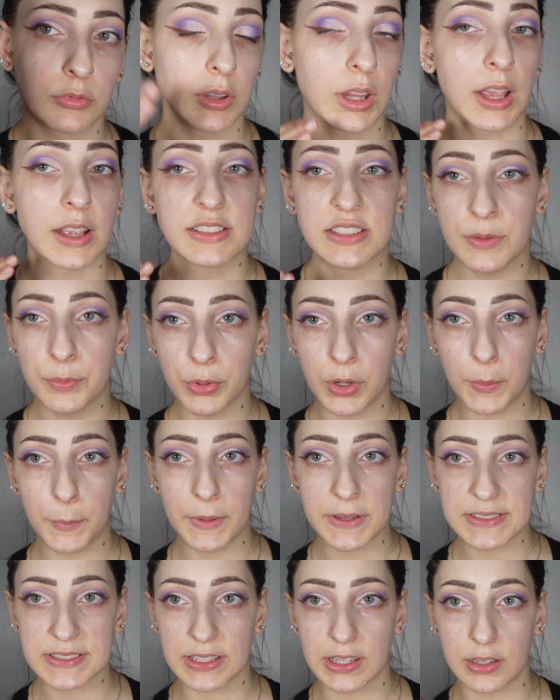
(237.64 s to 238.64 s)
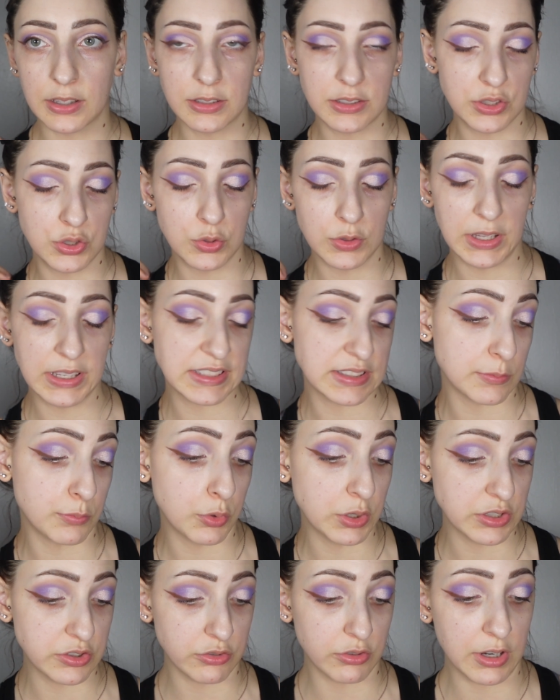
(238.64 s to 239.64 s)
I did prep my skin to do like some
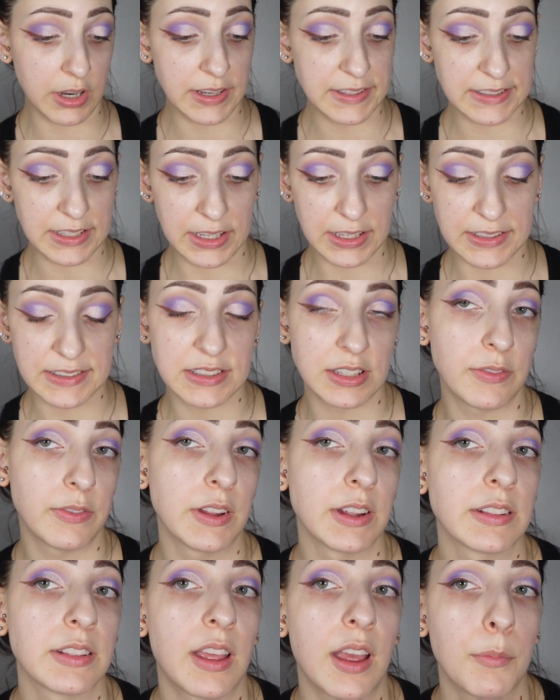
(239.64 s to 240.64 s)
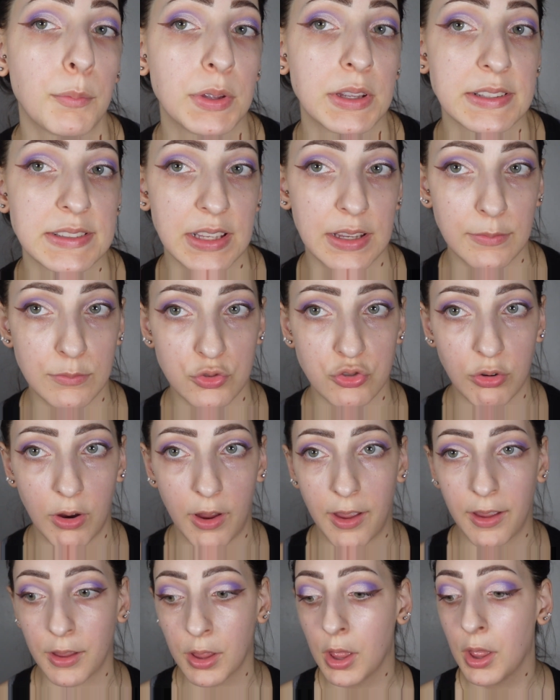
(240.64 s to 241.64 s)
moisturizing and stuff like that because I'm
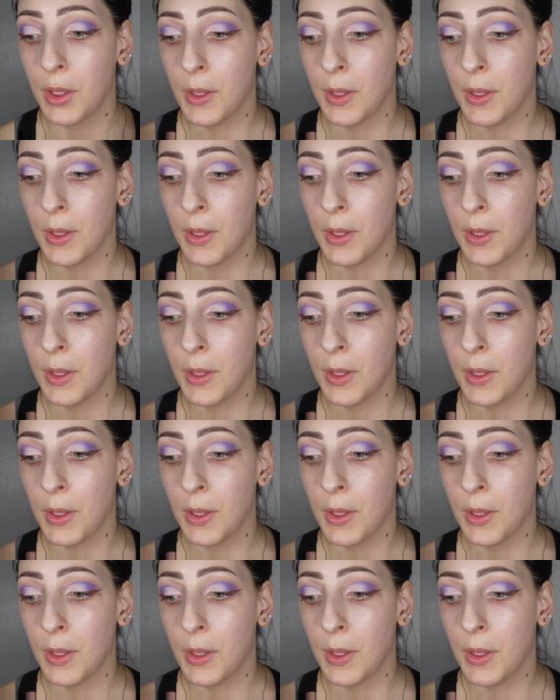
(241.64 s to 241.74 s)
dry,